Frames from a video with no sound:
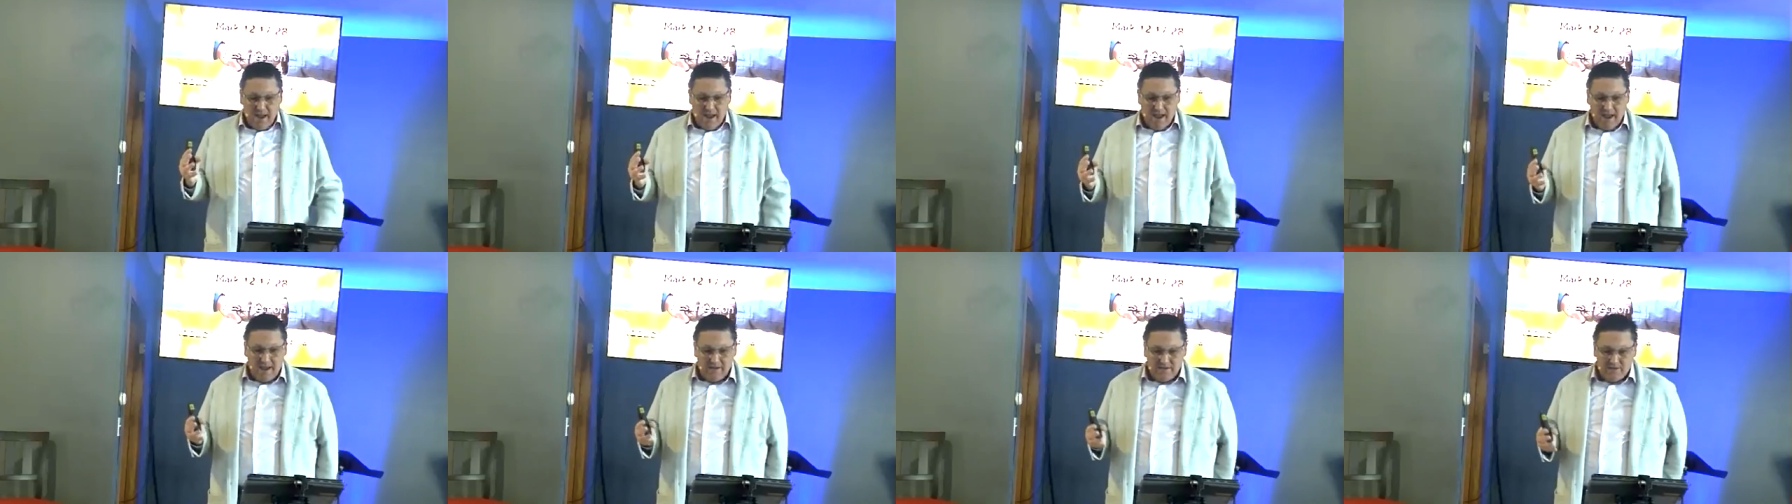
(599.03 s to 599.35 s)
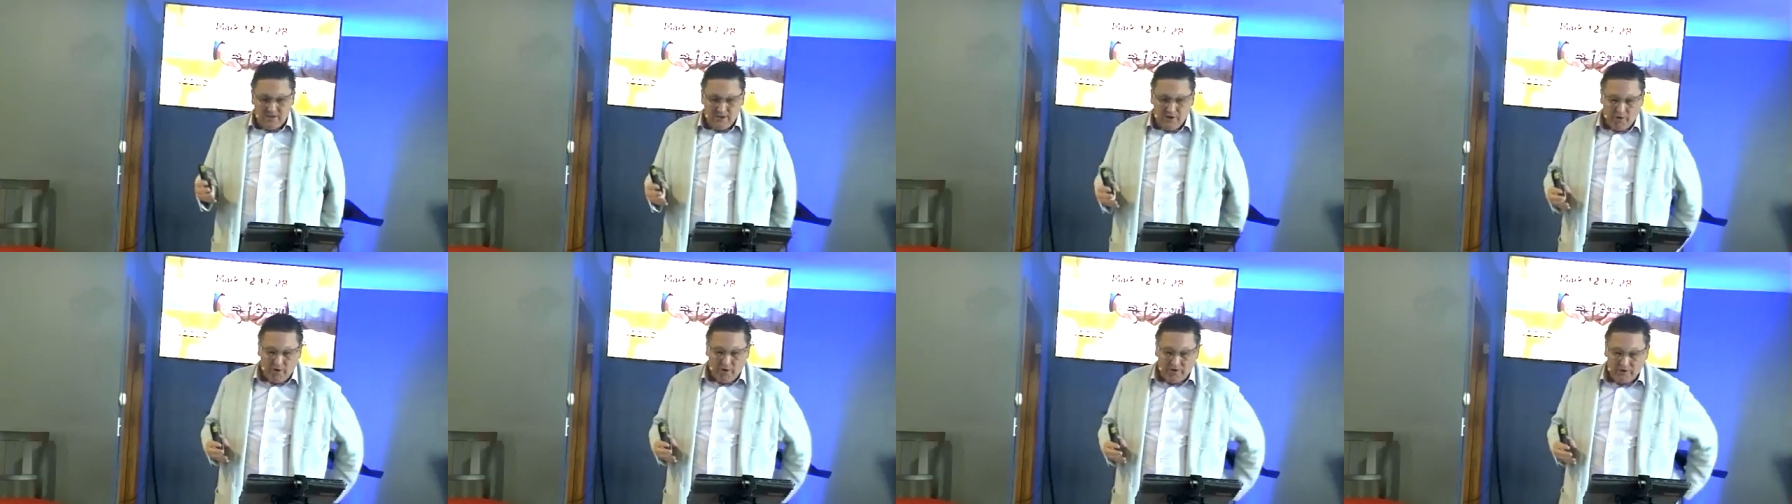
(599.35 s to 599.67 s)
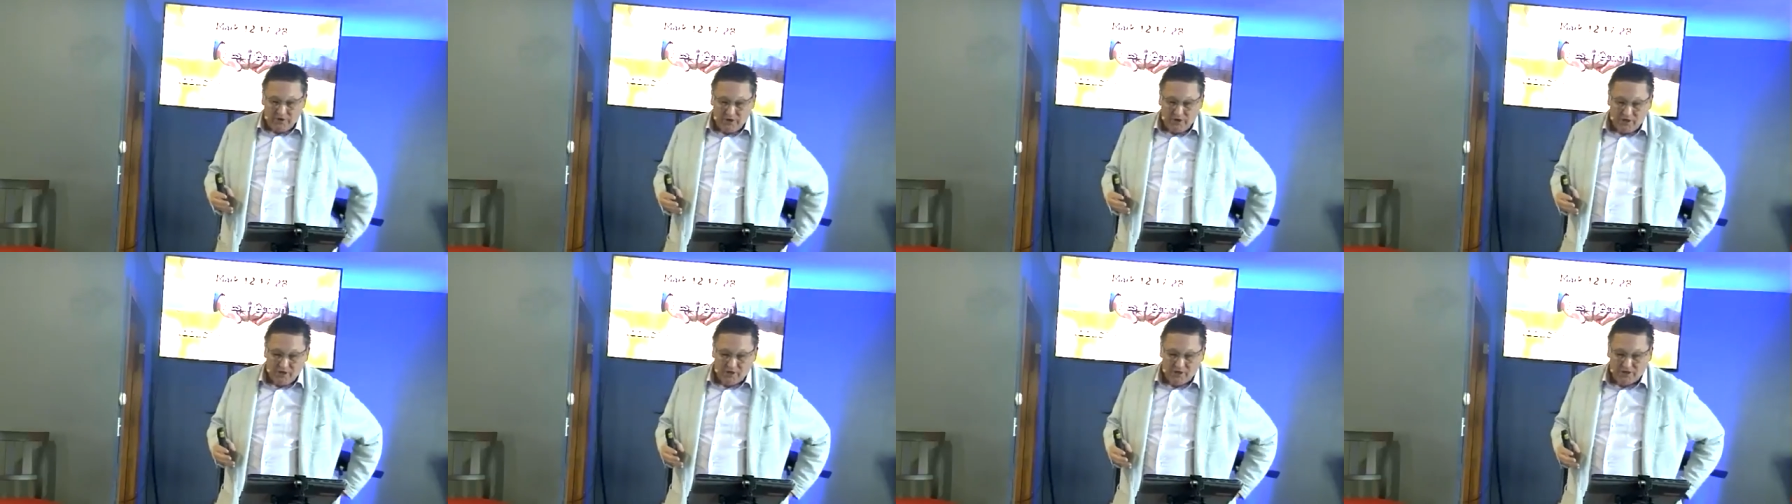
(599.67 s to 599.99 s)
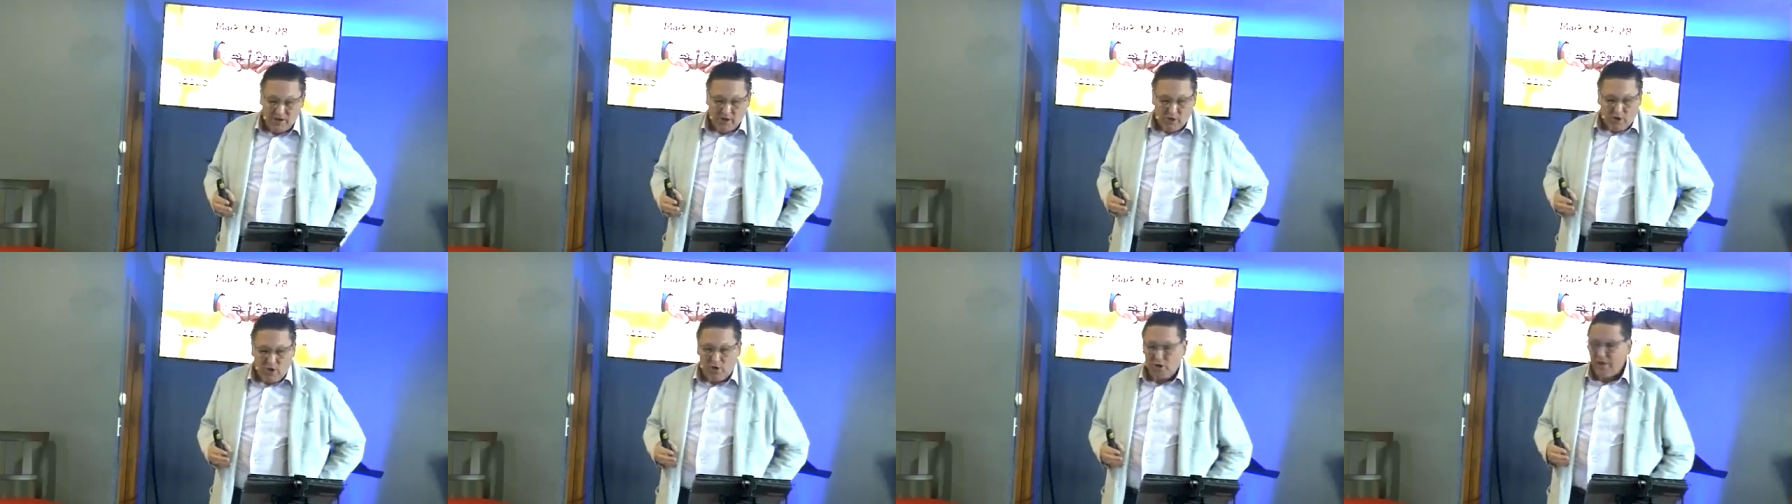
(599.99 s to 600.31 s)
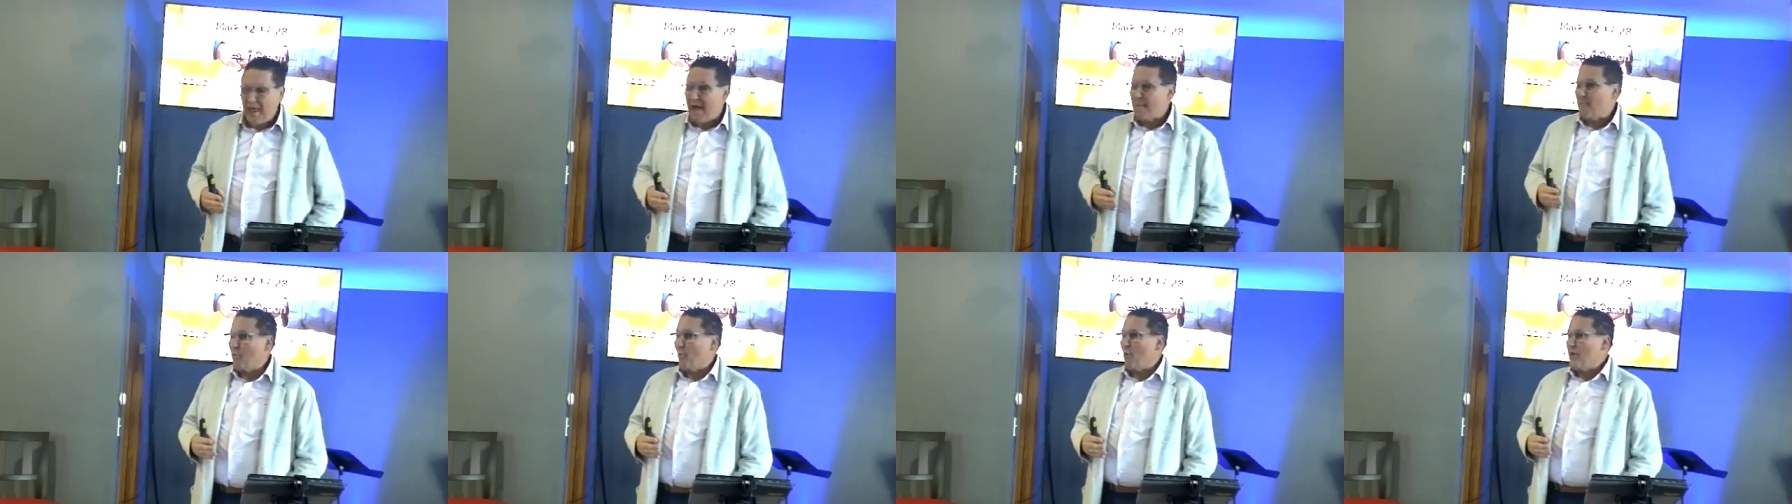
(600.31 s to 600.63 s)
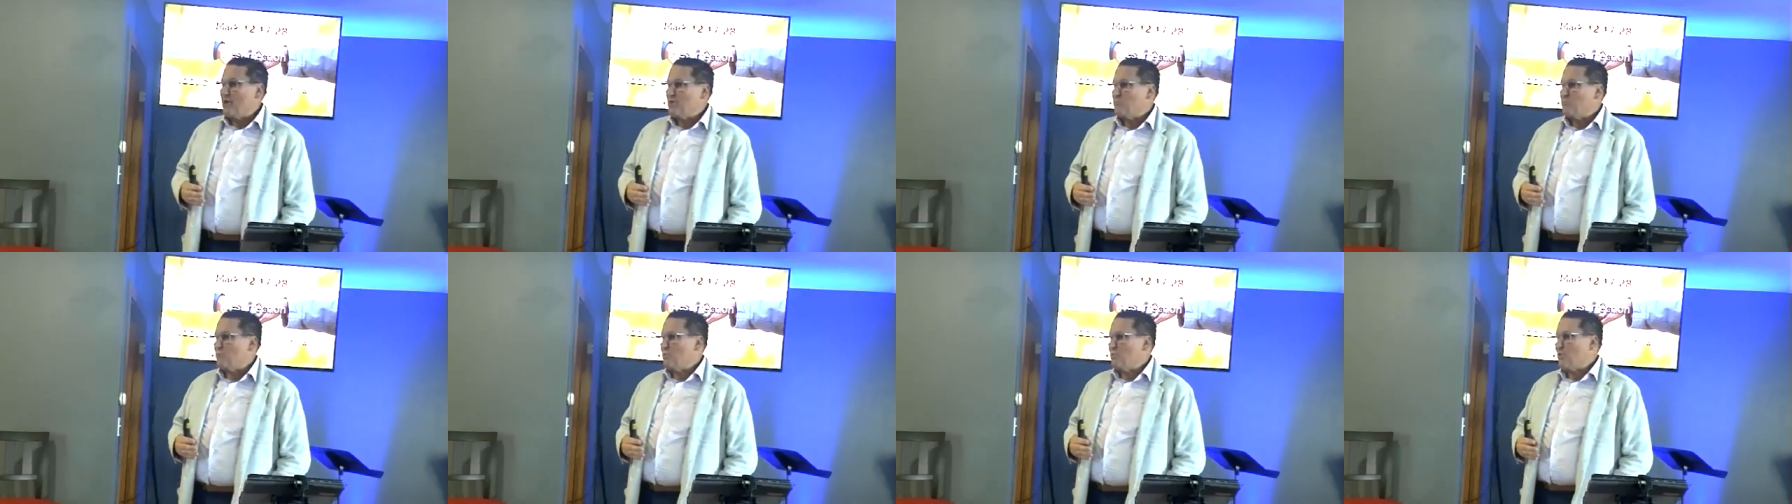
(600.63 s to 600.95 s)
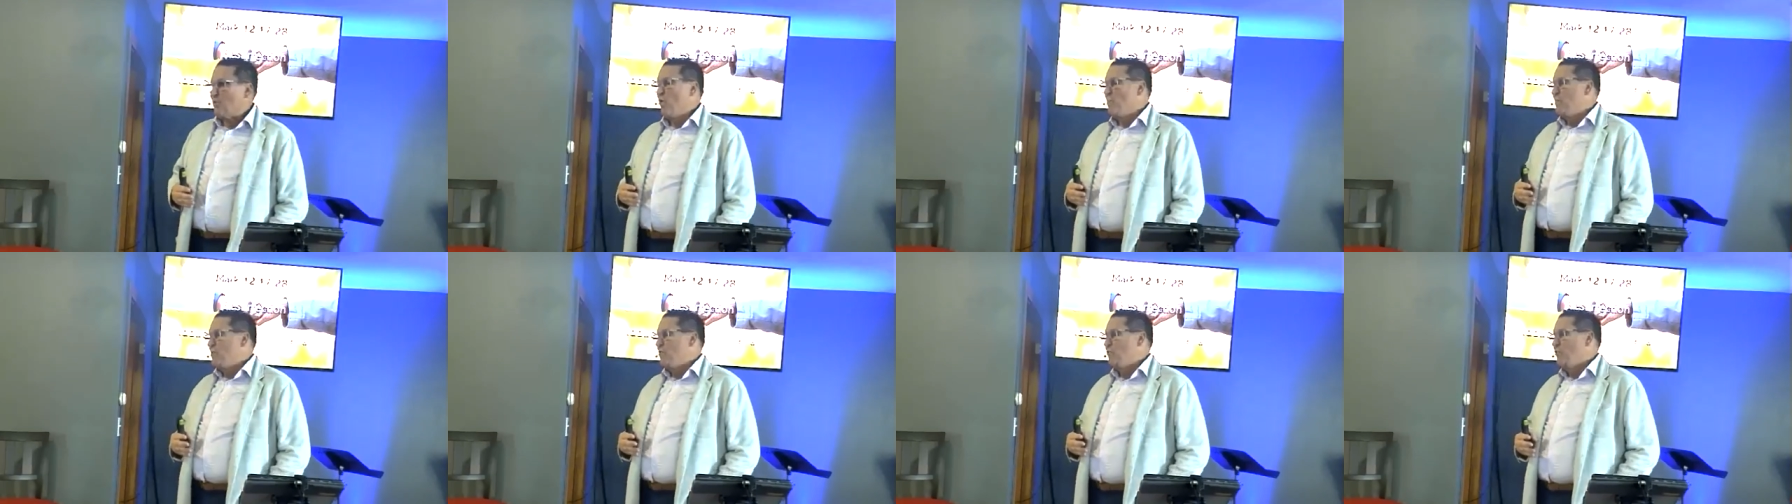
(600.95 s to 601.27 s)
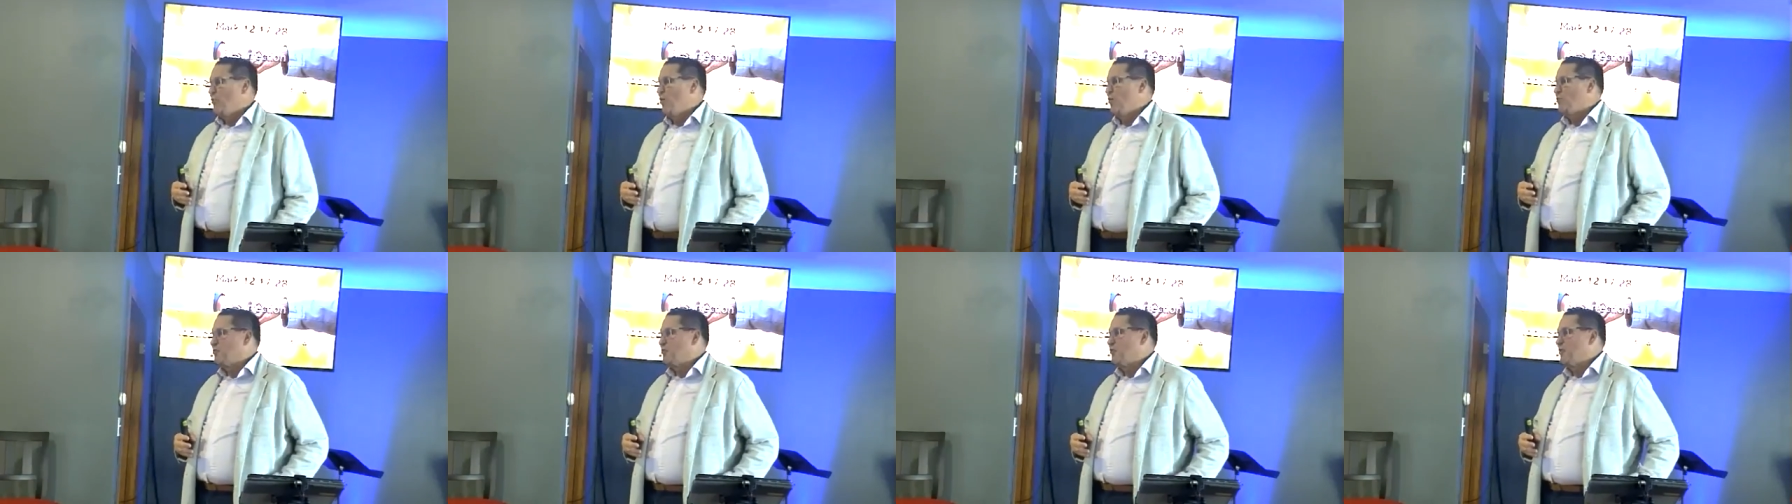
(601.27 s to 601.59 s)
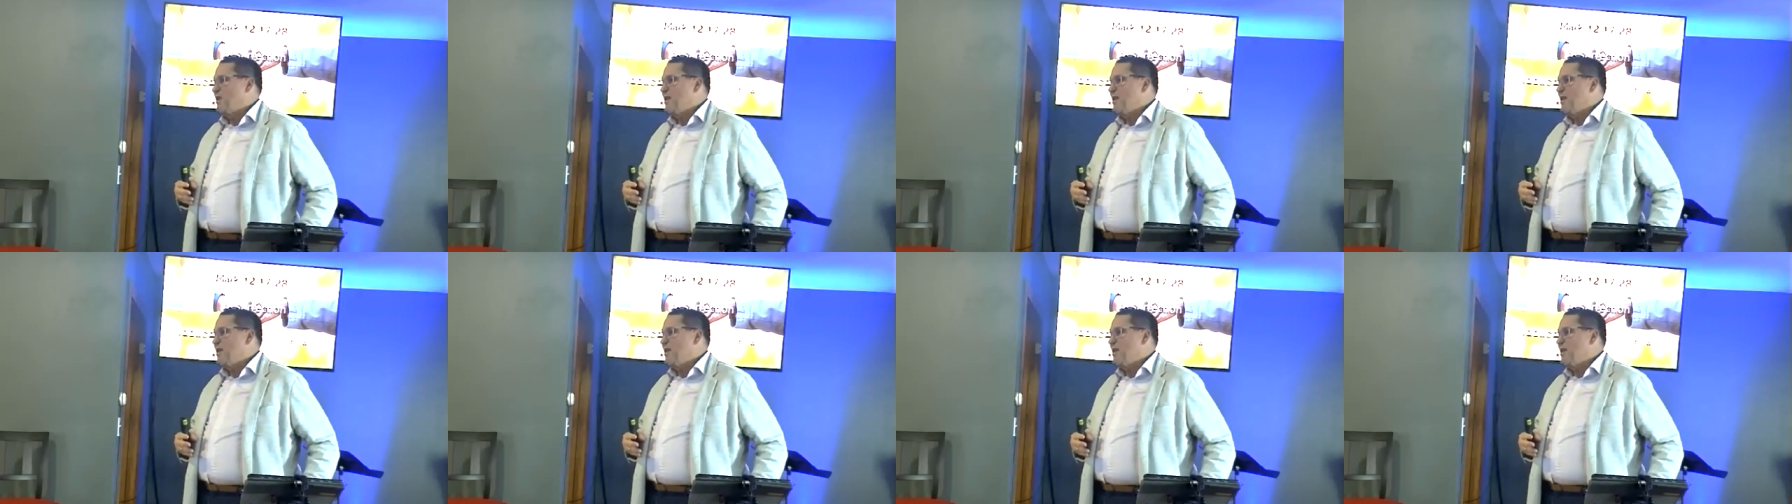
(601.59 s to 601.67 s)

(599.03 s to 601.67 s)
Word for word: and during Jesus' day, their collaboration with the Roman rule.